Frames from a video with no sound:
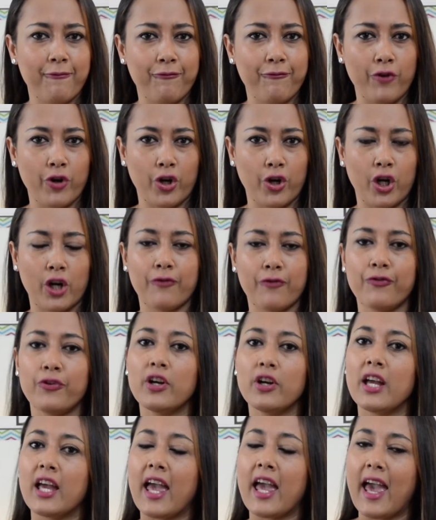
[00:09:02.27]
verb
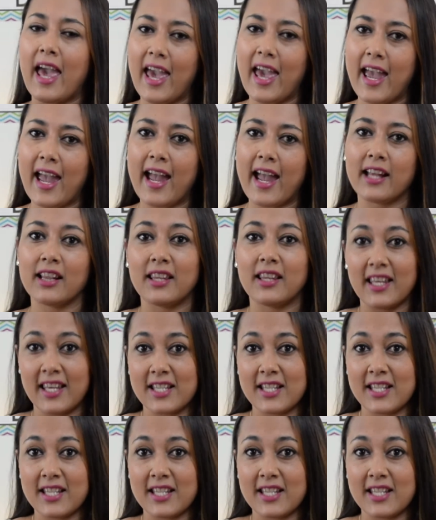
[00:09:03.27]
and this